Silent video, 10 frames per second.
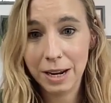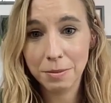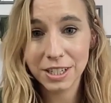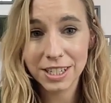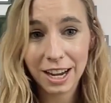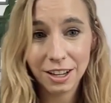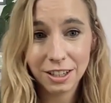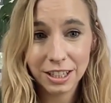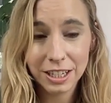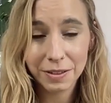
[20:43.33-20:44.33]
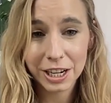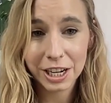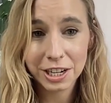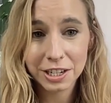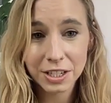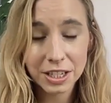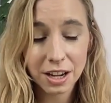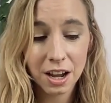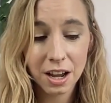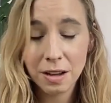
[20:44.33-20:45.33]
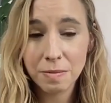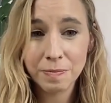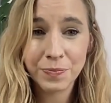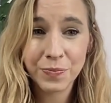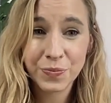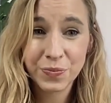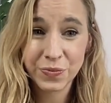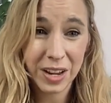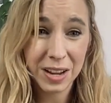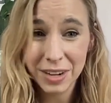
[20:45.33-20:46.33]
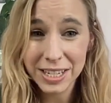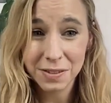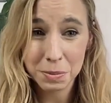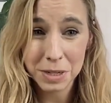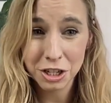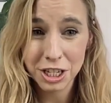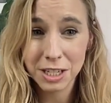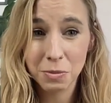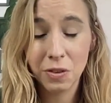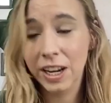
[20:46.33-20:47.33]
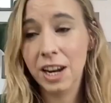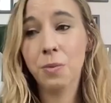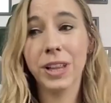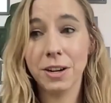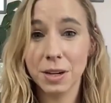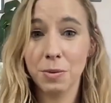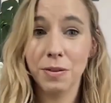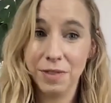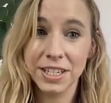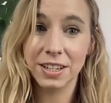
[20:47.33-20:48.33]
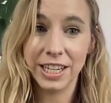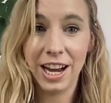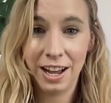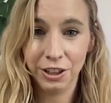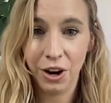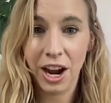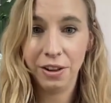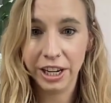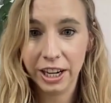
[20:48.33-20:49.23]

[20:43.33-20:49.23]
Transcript: being able to tell if there's invasive species moving in without someone physically on the ground